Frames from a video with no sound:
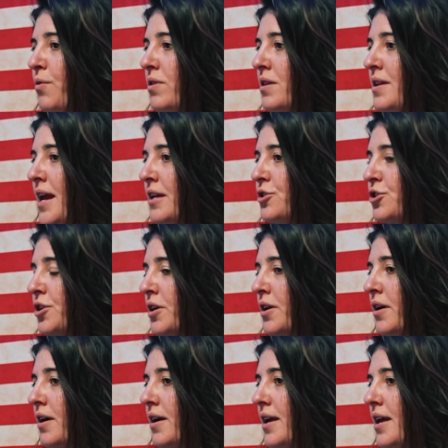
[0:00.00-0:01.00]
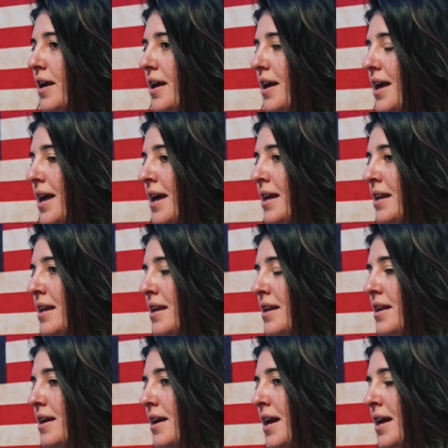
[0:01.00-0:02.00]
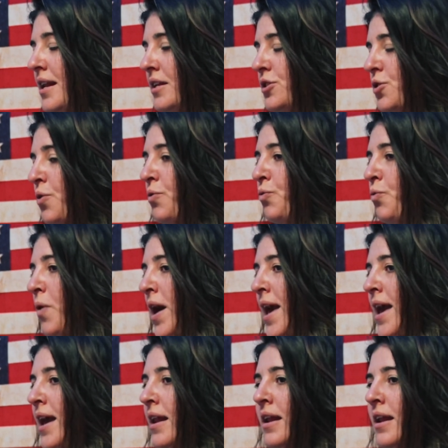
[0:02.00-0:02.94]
nature in its own way,